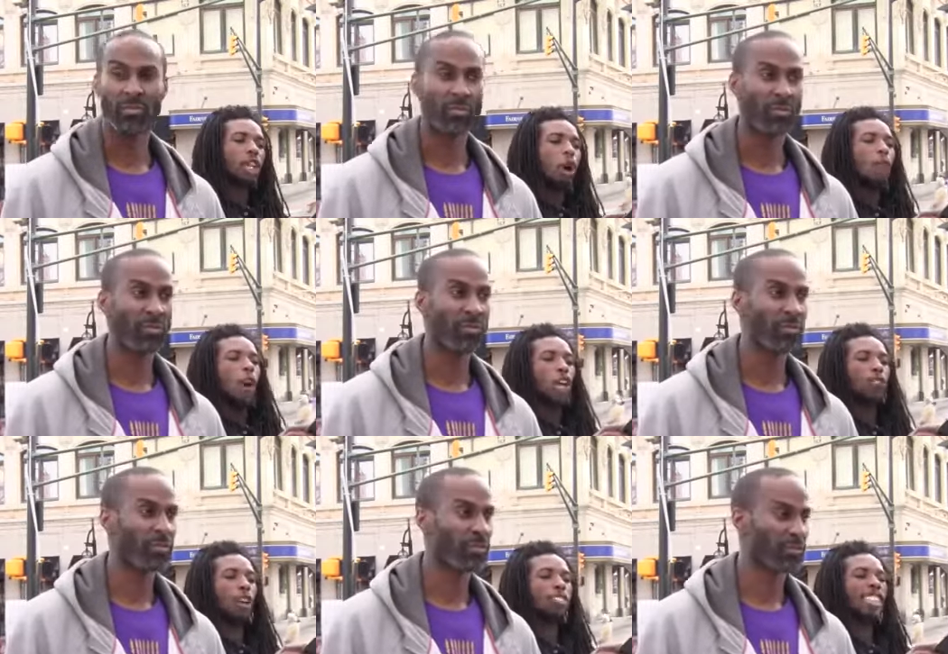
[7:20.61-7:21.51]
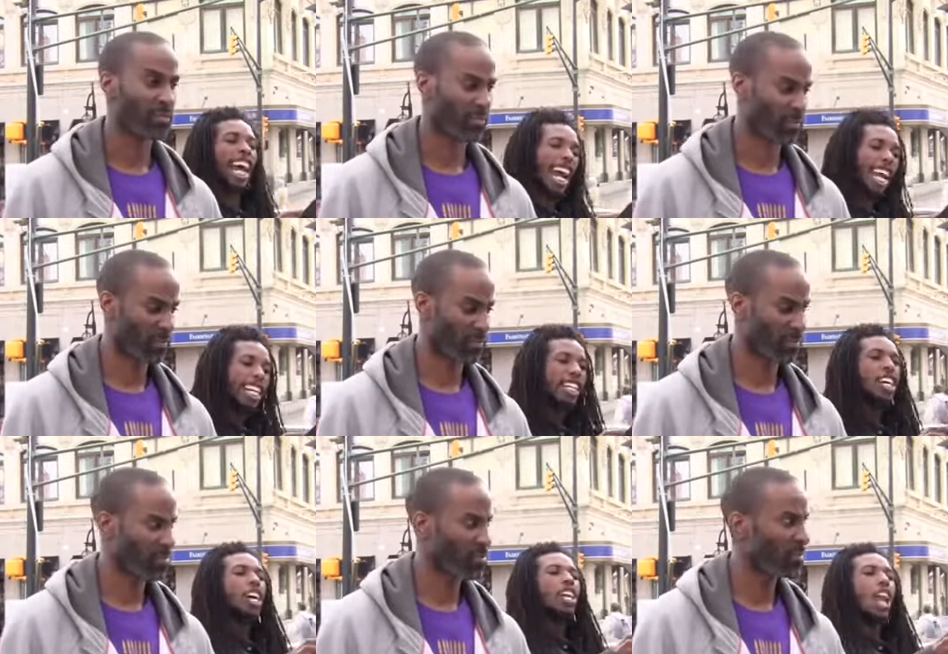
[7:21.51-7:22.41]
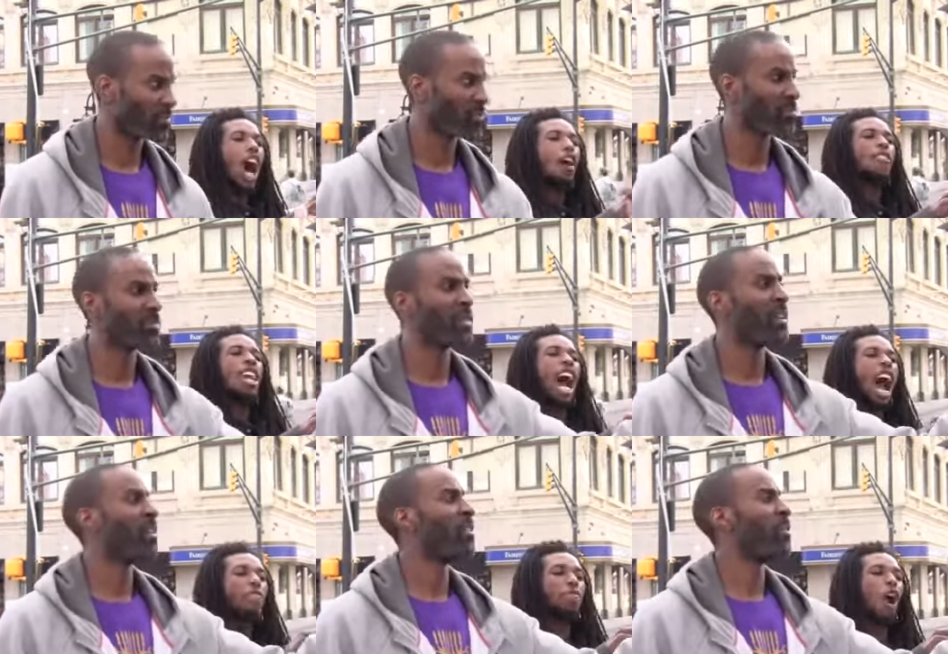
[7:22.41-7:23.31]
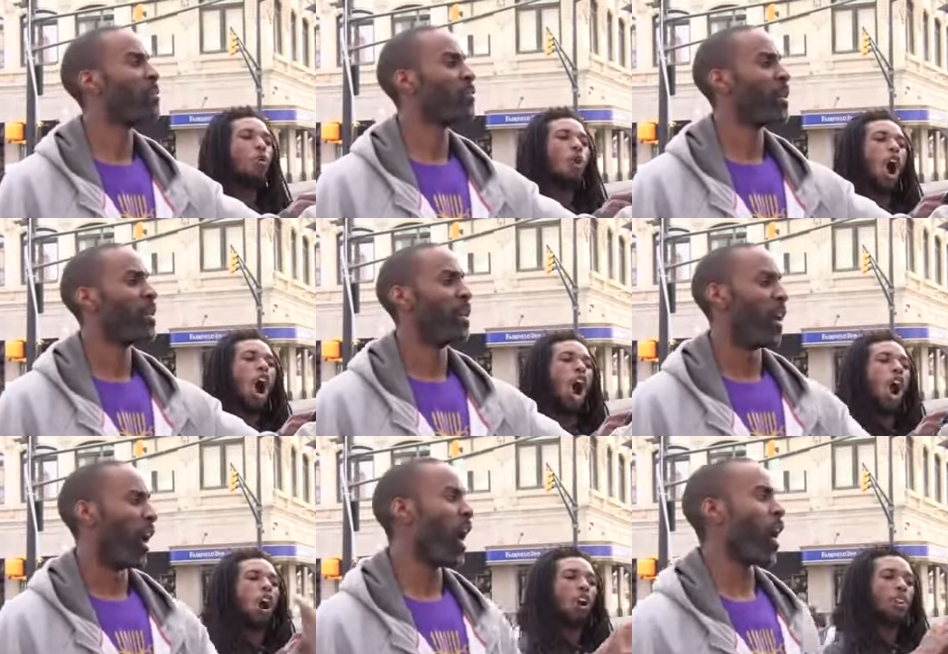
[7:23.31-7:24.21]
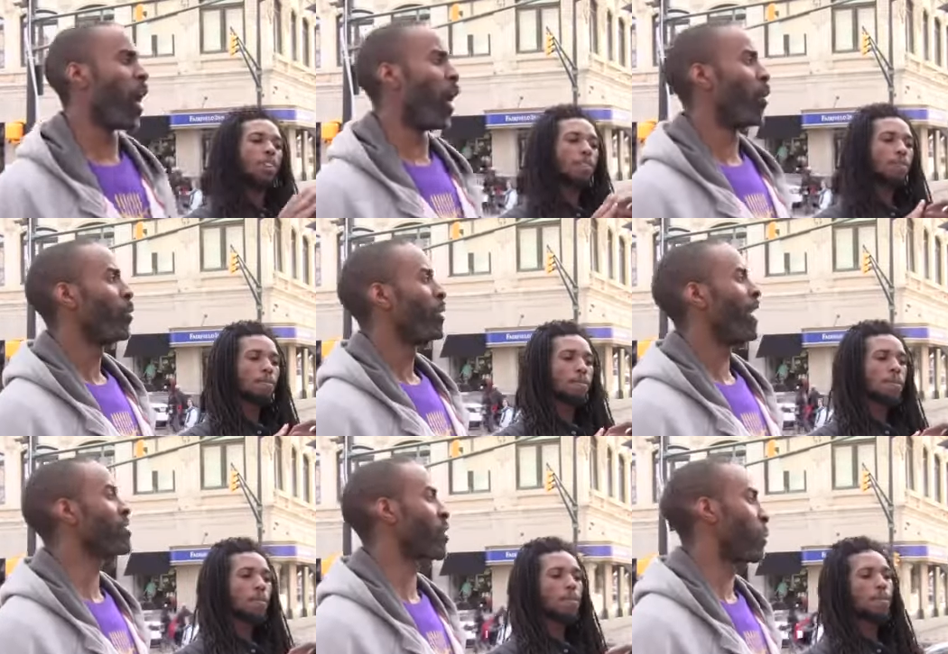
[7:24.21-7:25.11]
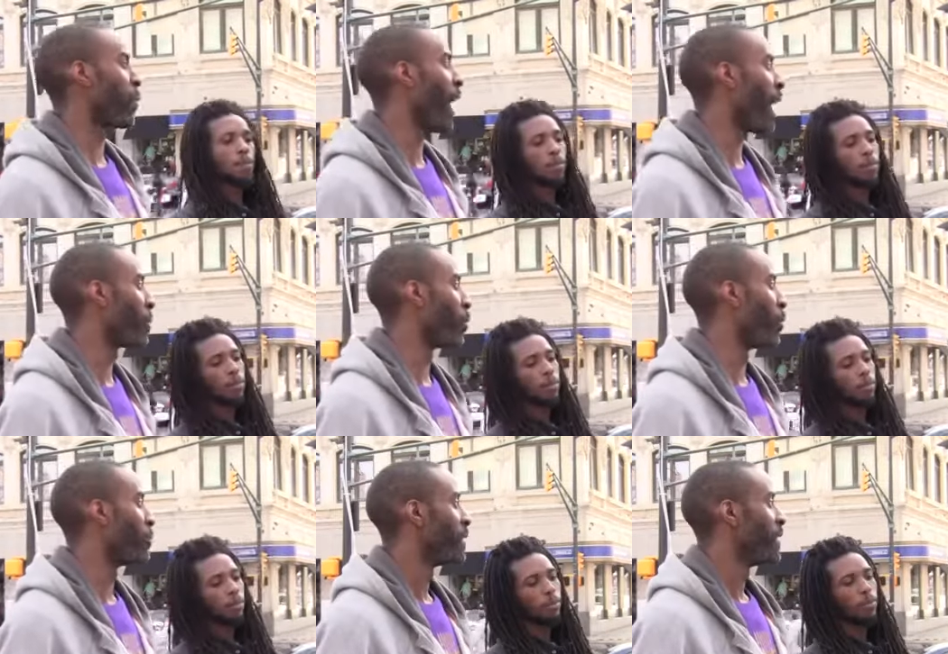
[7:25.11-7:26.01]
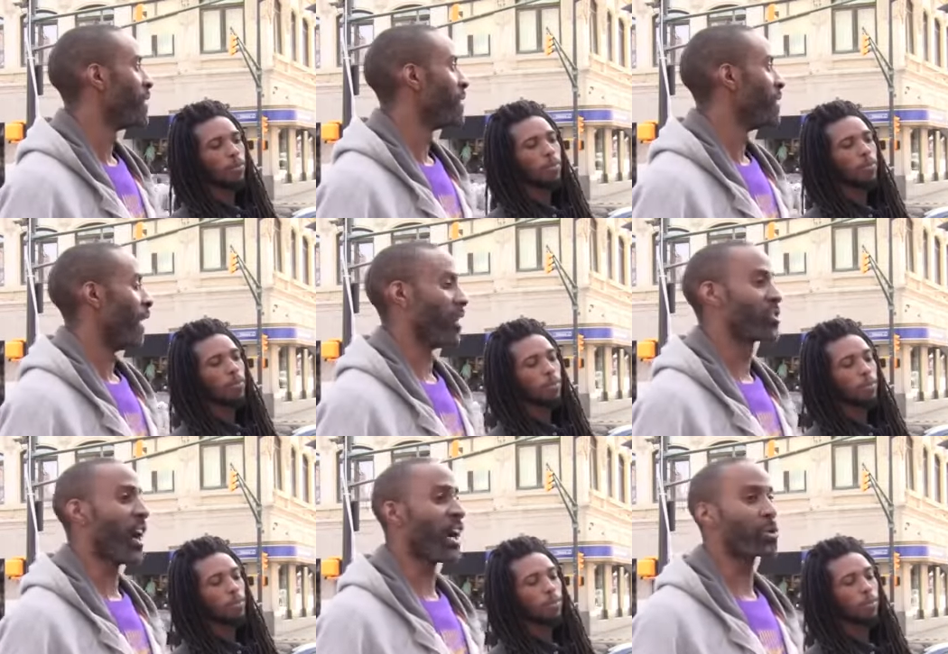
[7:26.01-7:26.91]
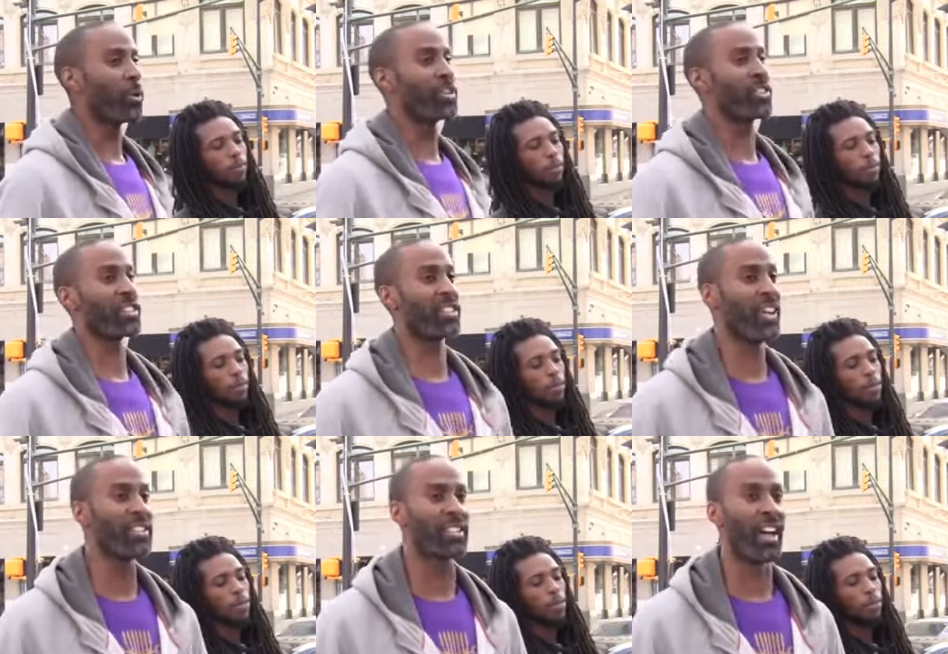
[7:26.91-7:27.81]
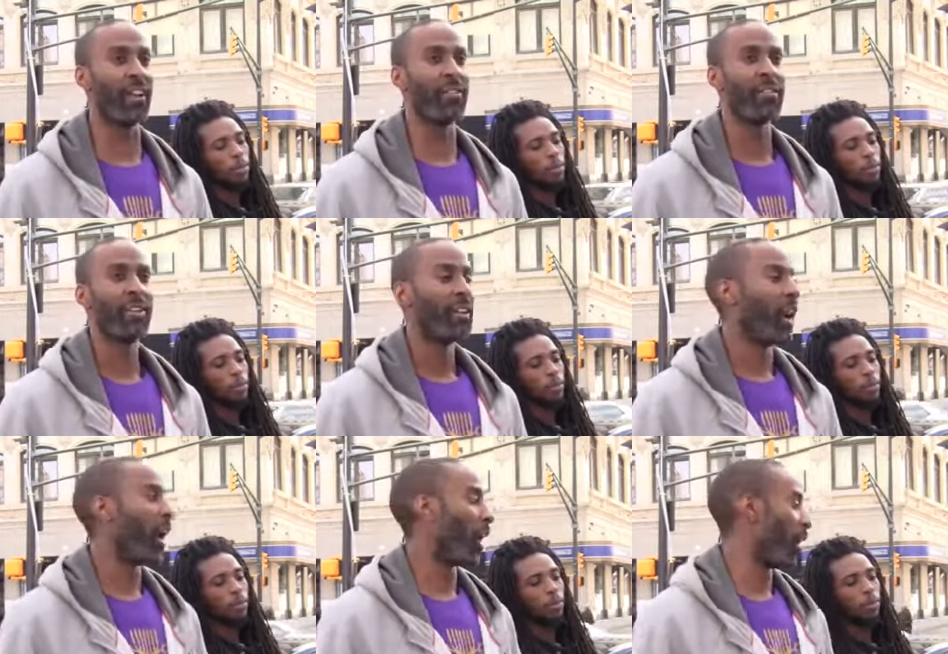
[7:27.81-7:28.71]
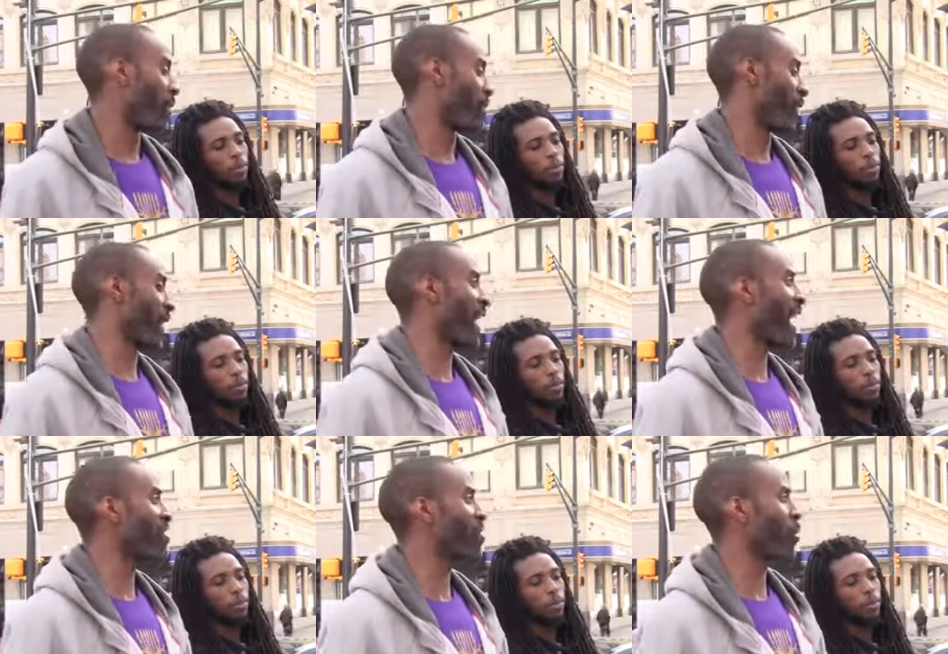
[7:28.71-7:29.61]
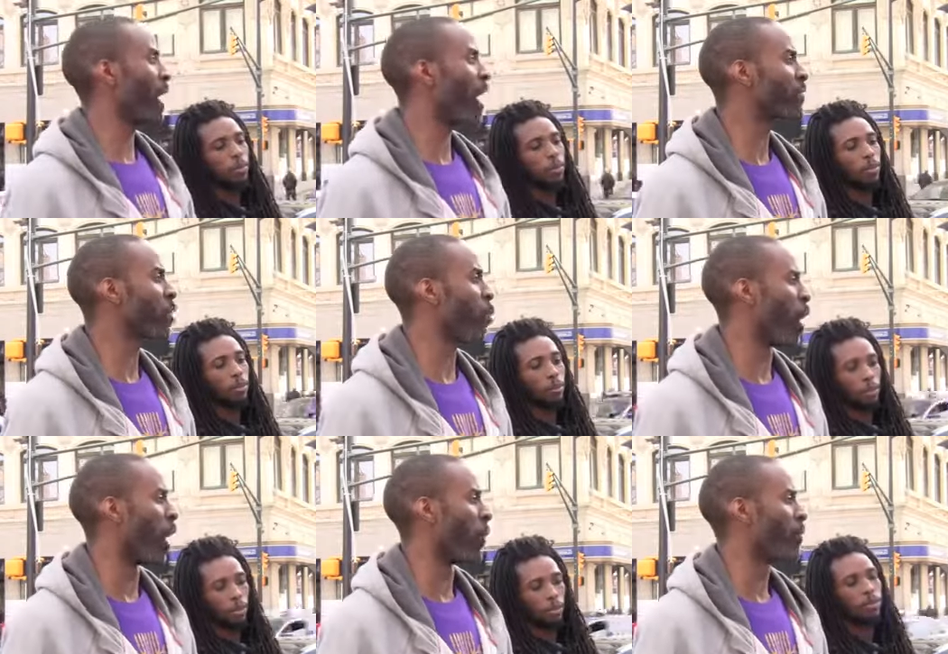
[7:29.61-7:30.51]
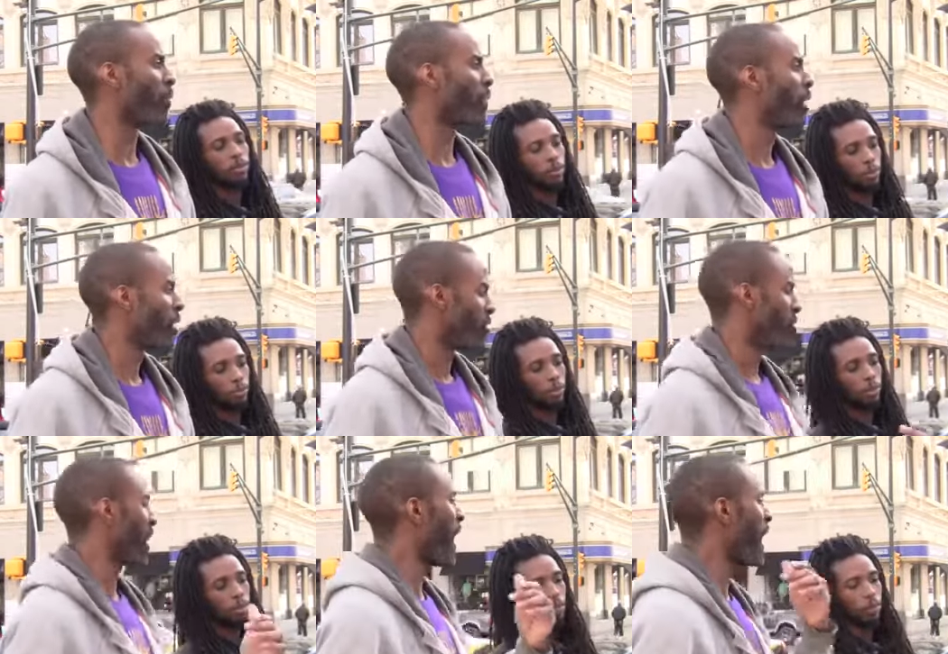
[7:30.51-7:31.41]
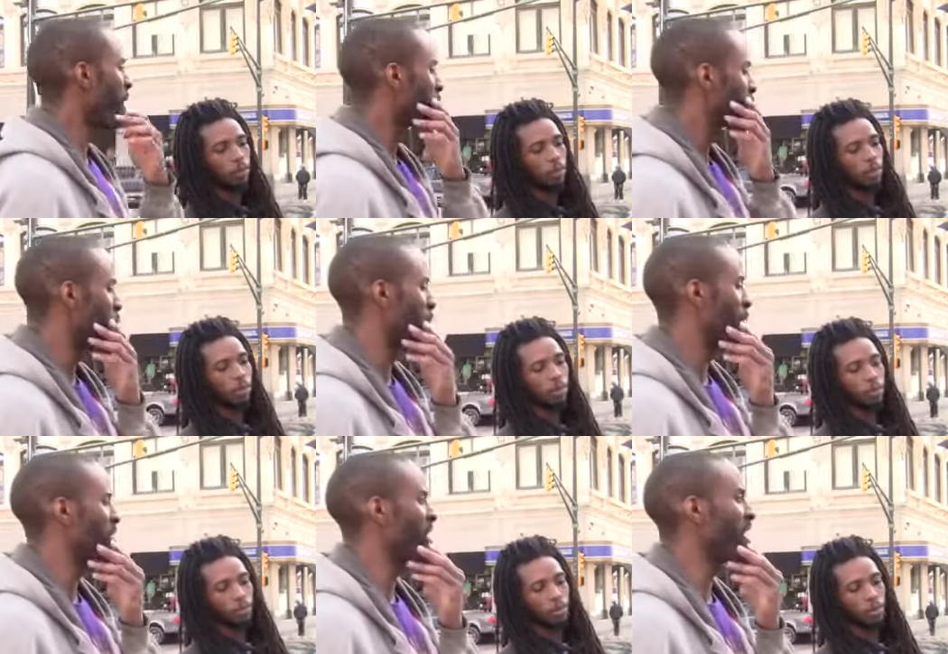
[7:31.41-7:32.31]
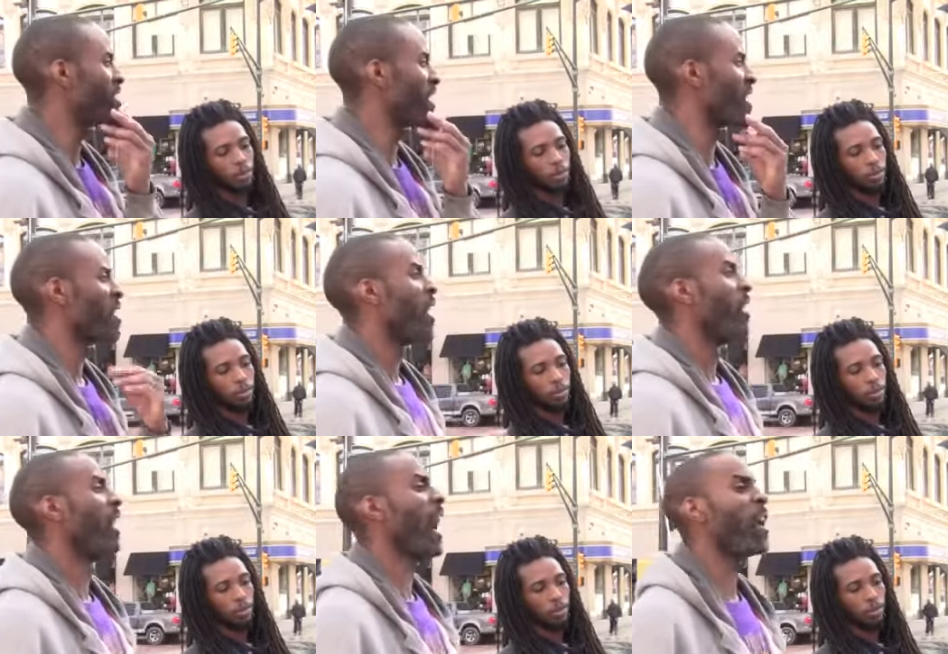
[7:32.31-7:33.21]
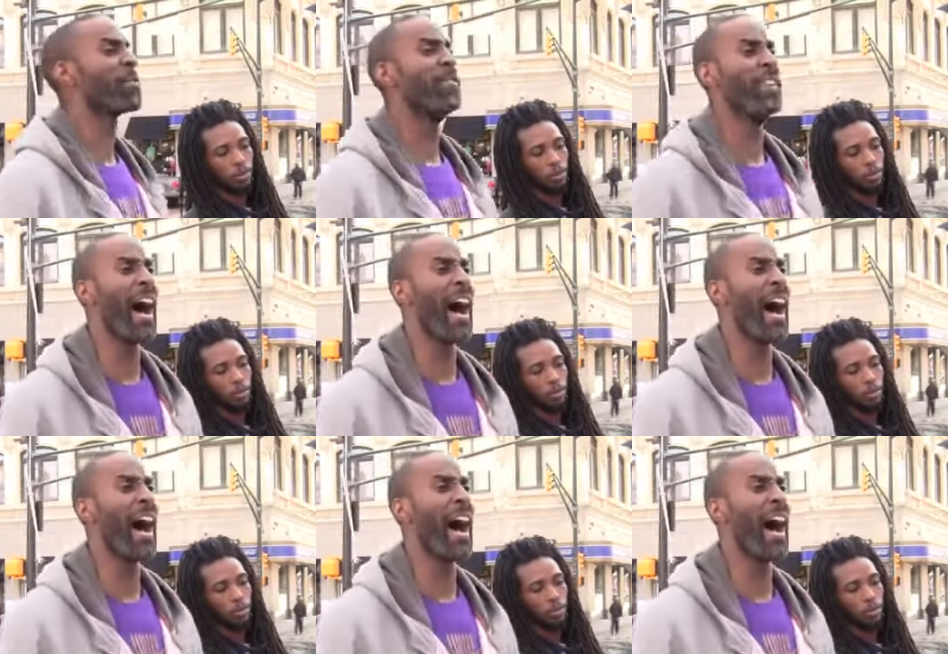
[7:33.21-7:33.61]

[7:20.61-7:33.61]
Speaker 1: 2, verse 15. Love not the world. Uh oh, there's a problem. And John 3:16 said, uh, "For God so loved the world." John 2 and 15 says, "Love